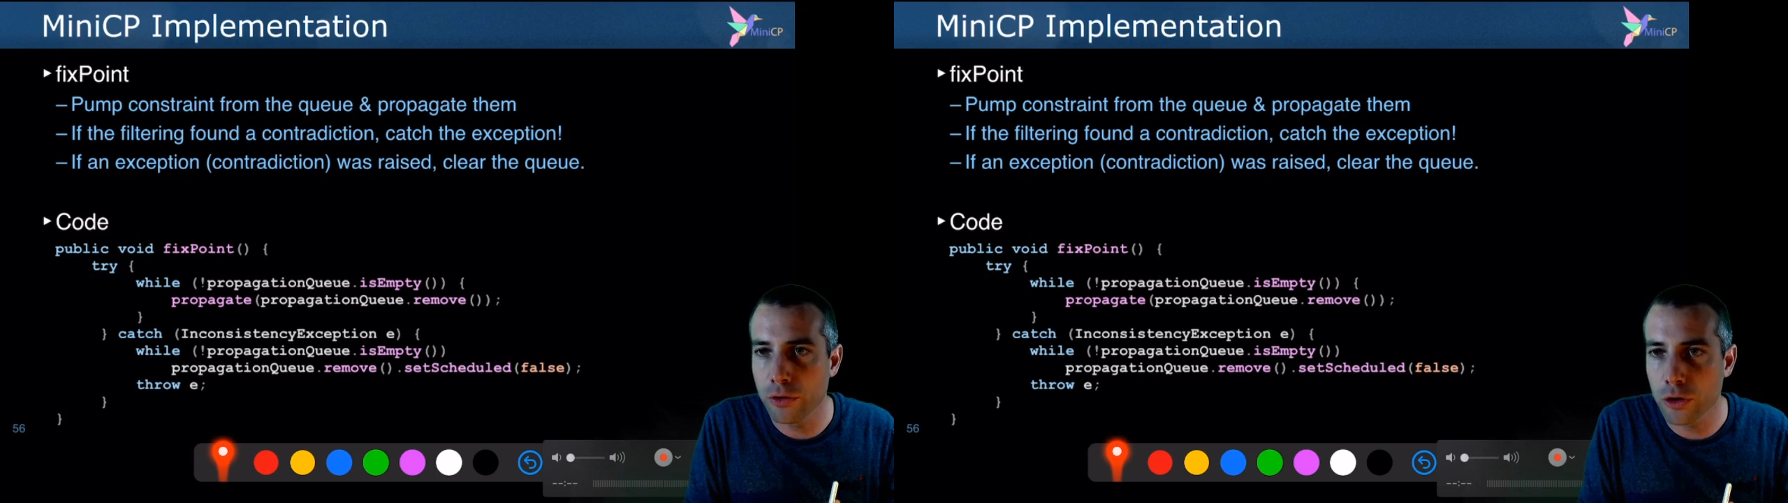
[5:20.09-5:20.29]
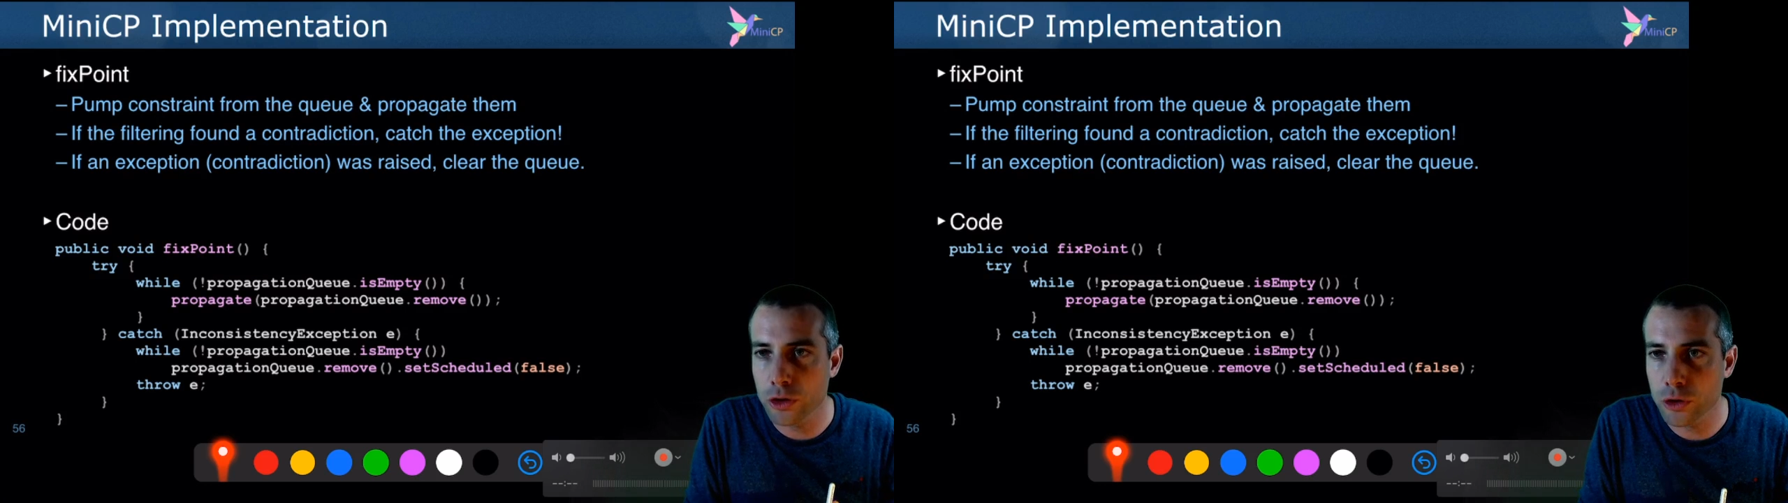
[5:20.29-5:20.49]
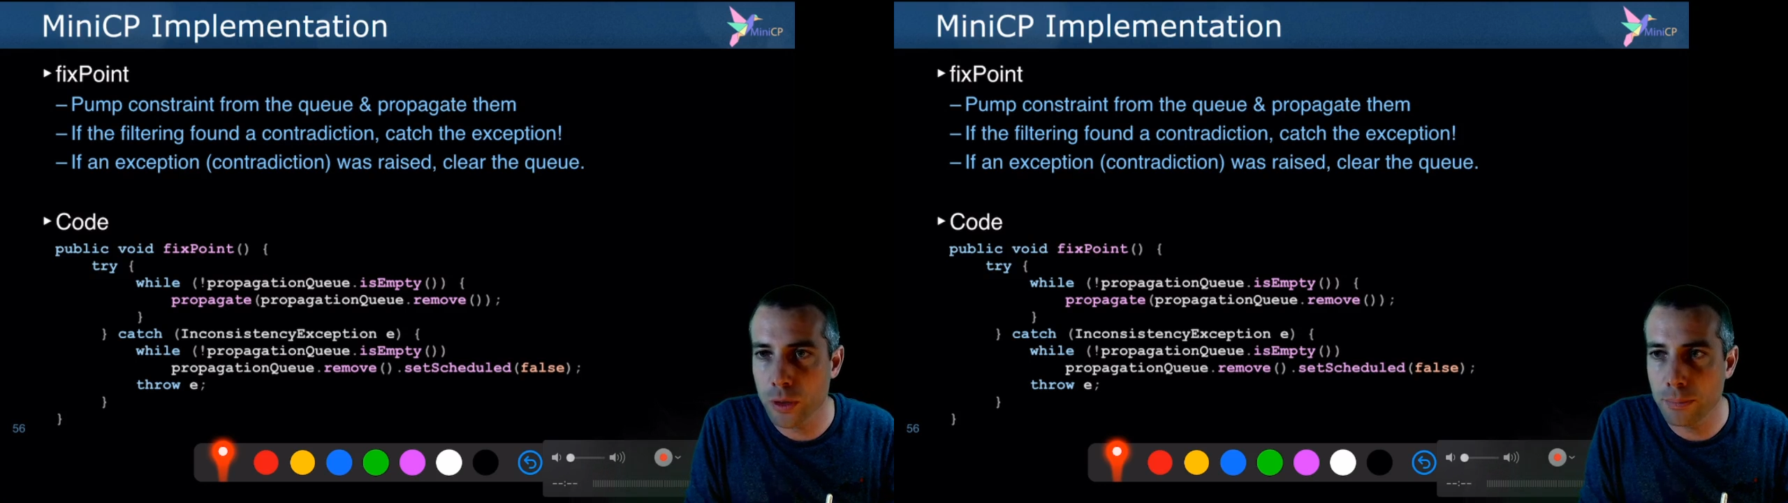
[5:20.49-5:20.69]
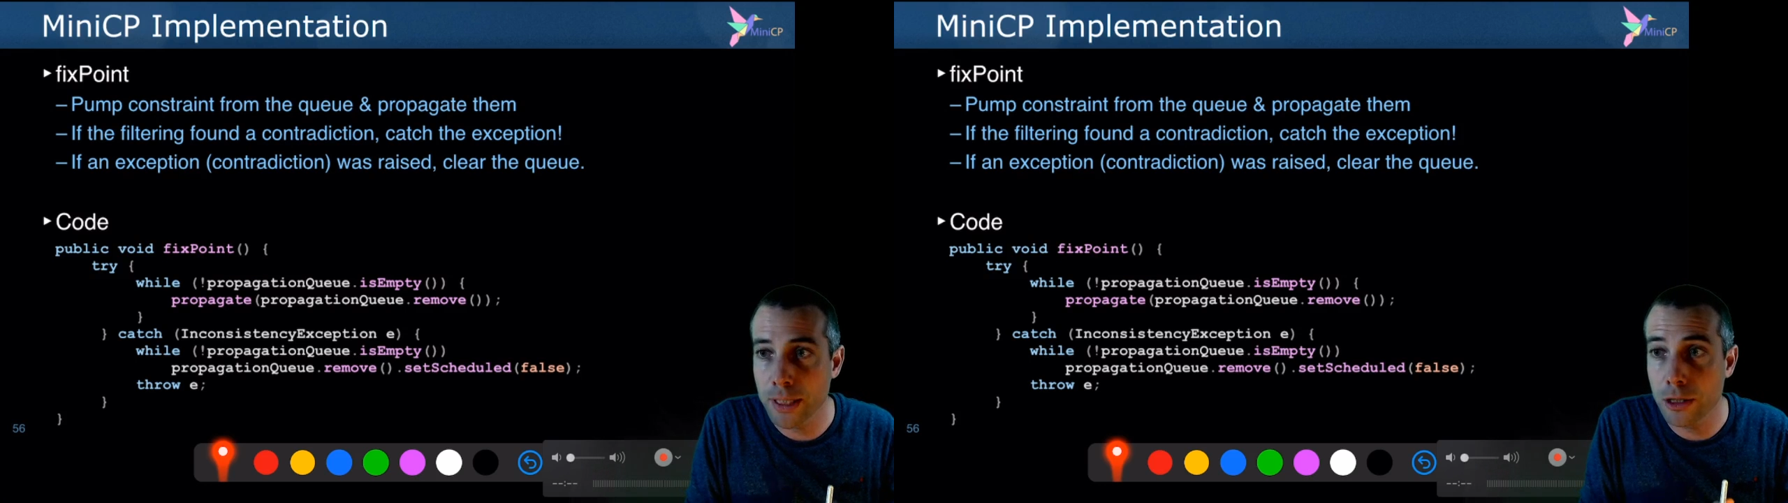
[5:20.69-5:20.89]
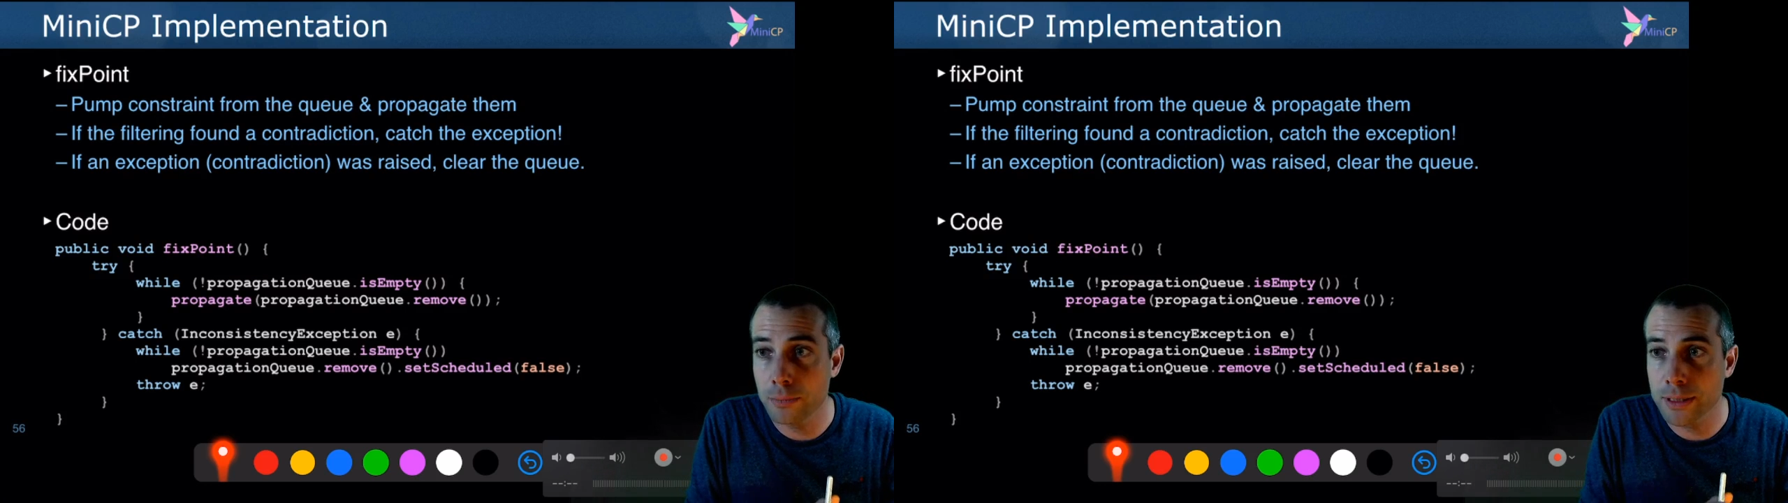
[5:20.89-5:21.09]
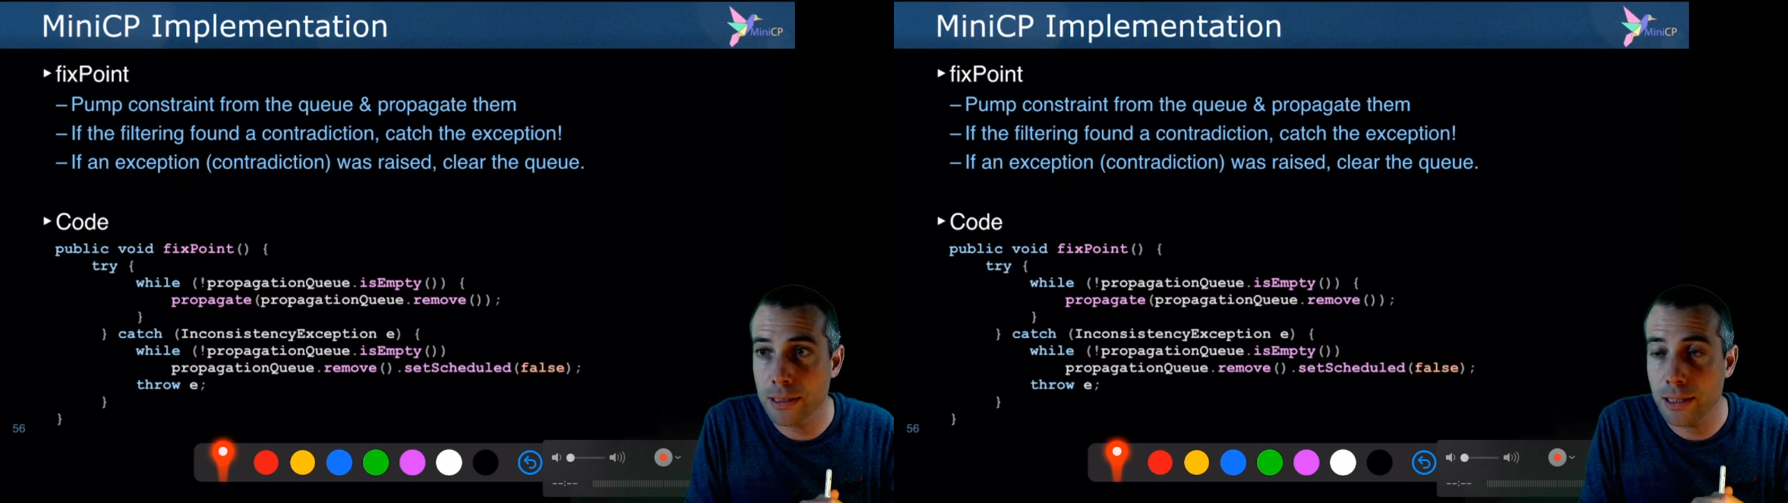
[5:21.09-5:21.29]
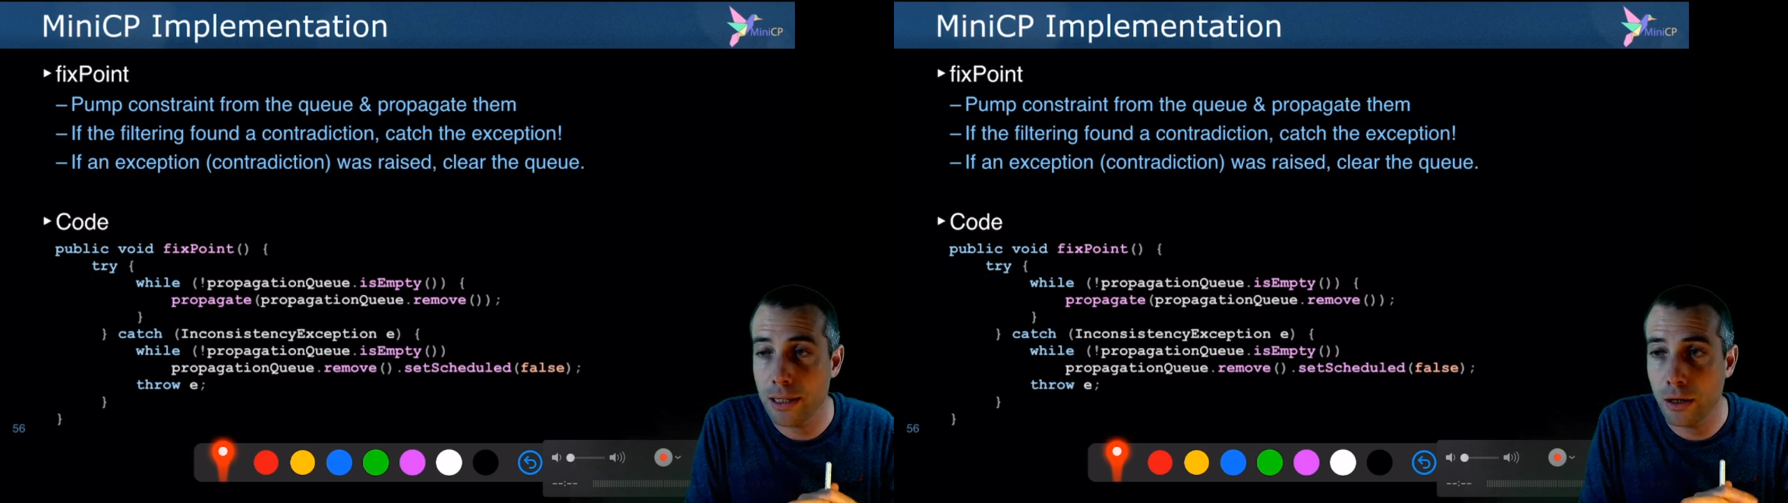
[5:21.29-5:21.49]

the constraints